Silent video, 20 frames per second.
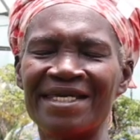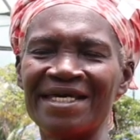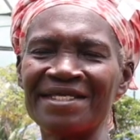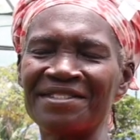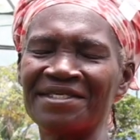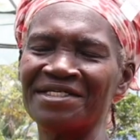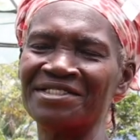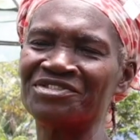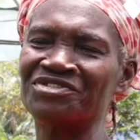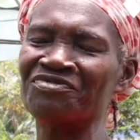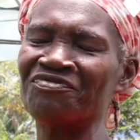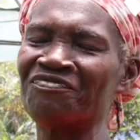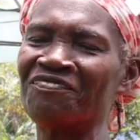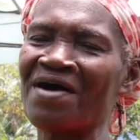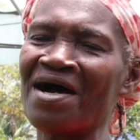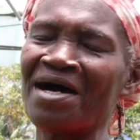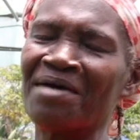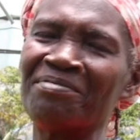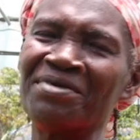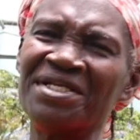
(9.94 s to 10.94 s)
get into
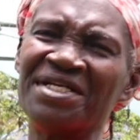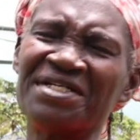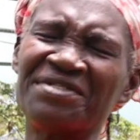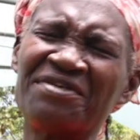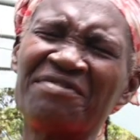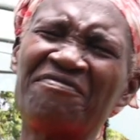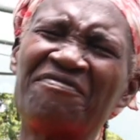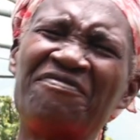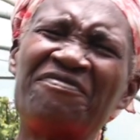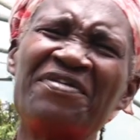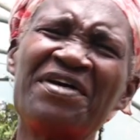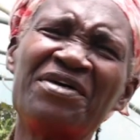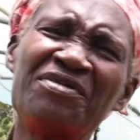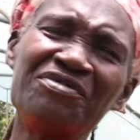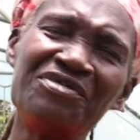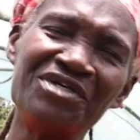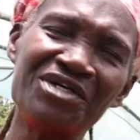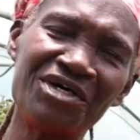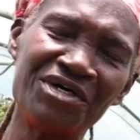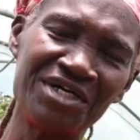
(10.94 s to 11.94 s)
farming at a
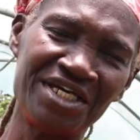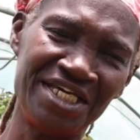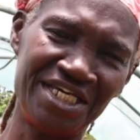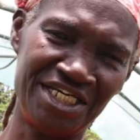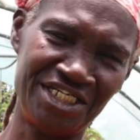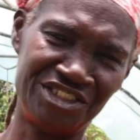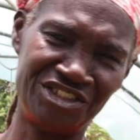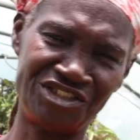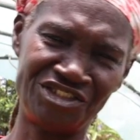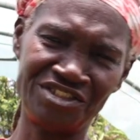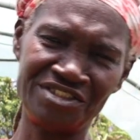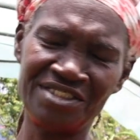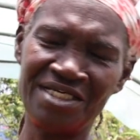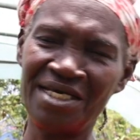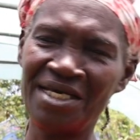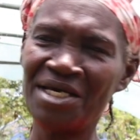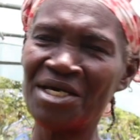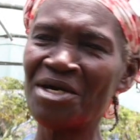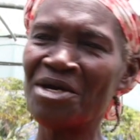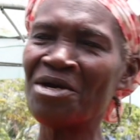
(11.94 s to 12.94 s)
very young age
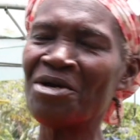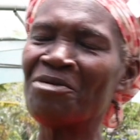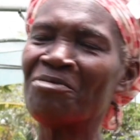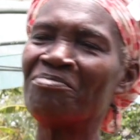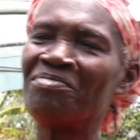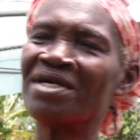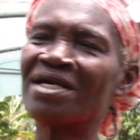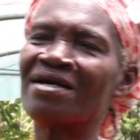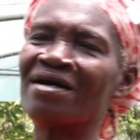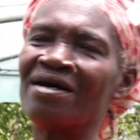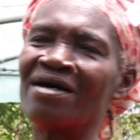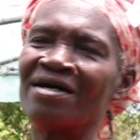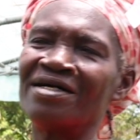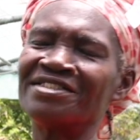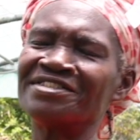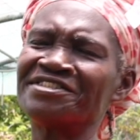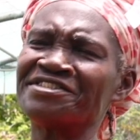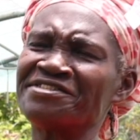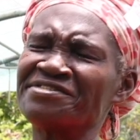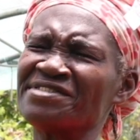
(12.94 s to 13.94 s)

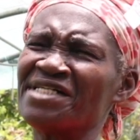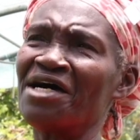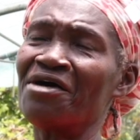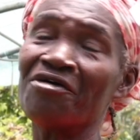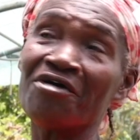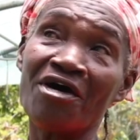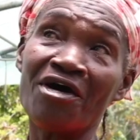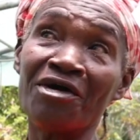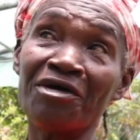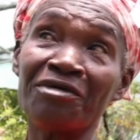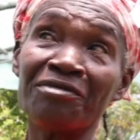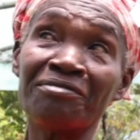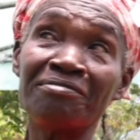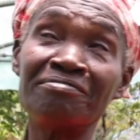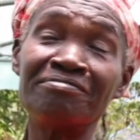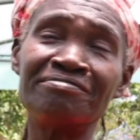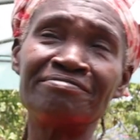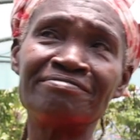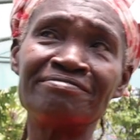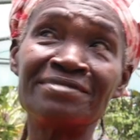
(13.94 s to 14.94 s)
because
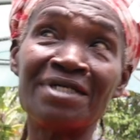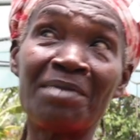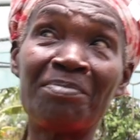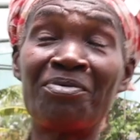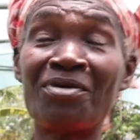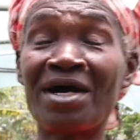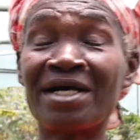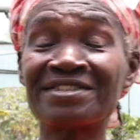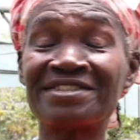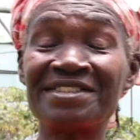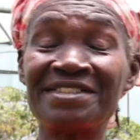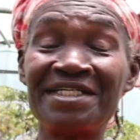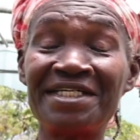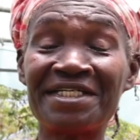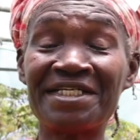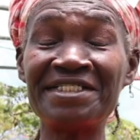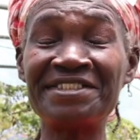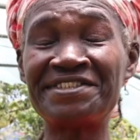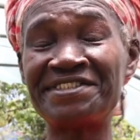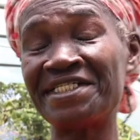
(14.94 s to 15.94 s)
around
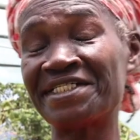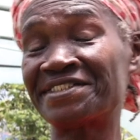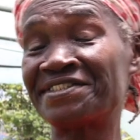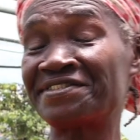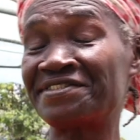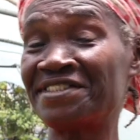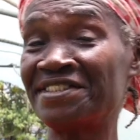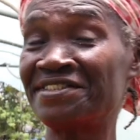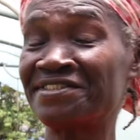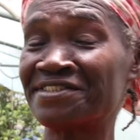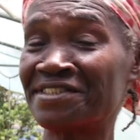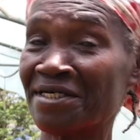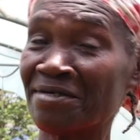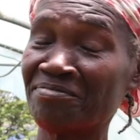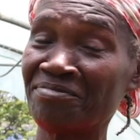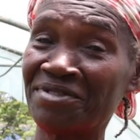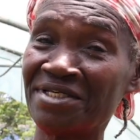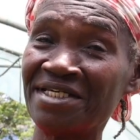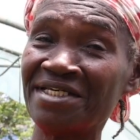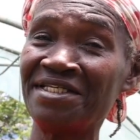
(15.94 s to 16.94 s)
approximately 16,
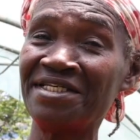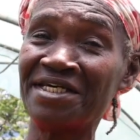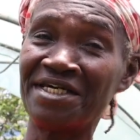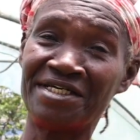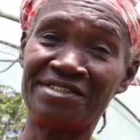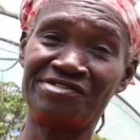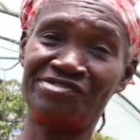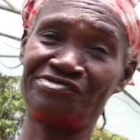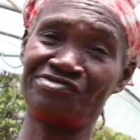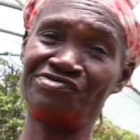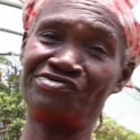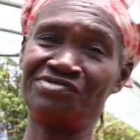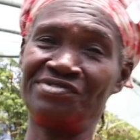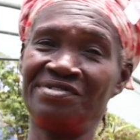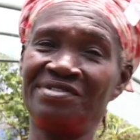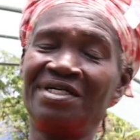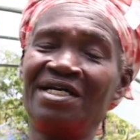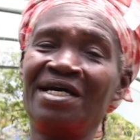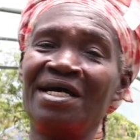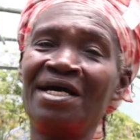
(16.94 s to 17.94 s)
17 years
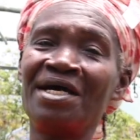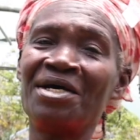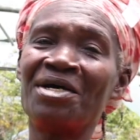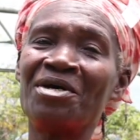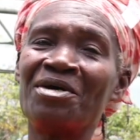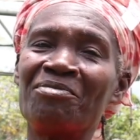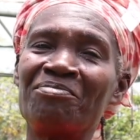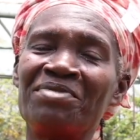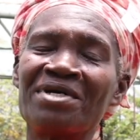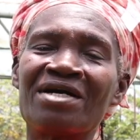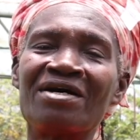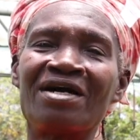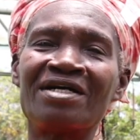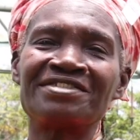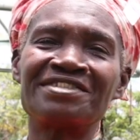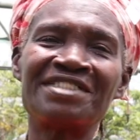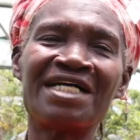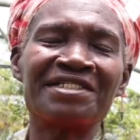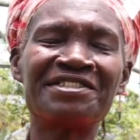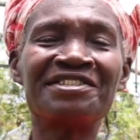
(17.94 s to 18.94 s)
old.
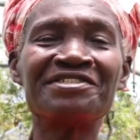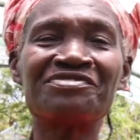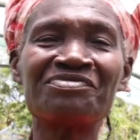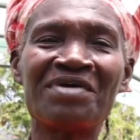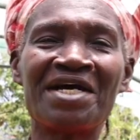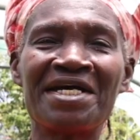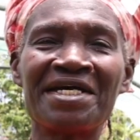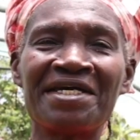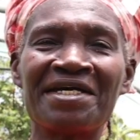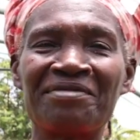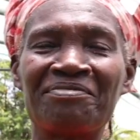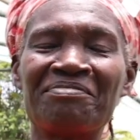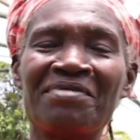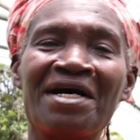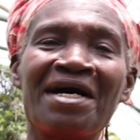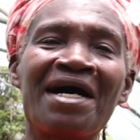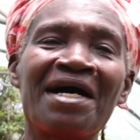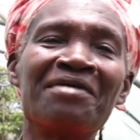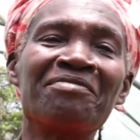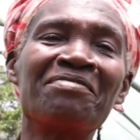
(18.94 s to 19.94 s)
Because that is where I
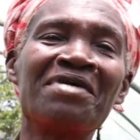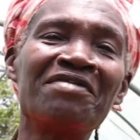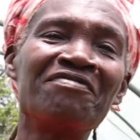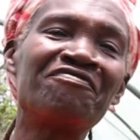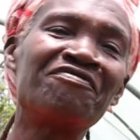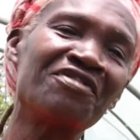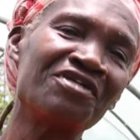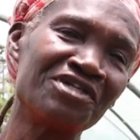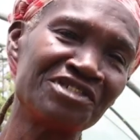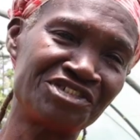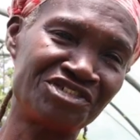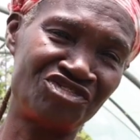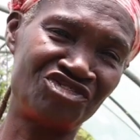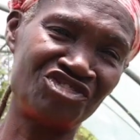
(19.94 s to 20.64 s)
had my first